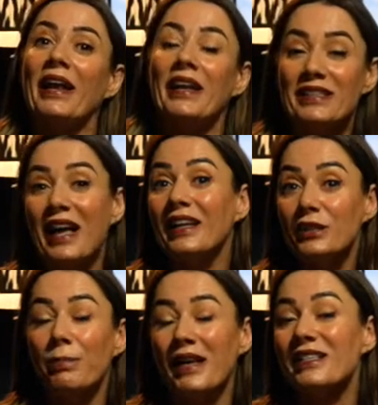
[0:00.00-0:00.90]
and tell it
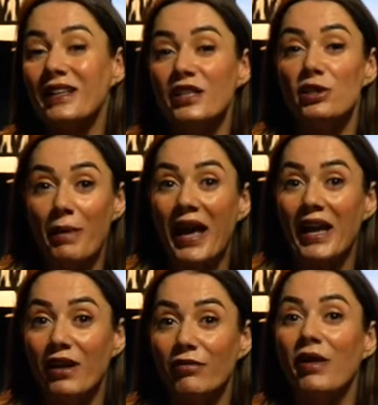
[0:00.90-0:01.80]
basically to
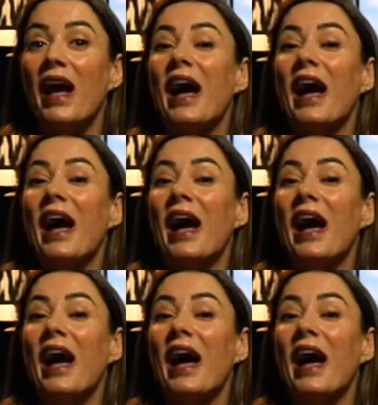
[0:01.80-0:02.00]
behave,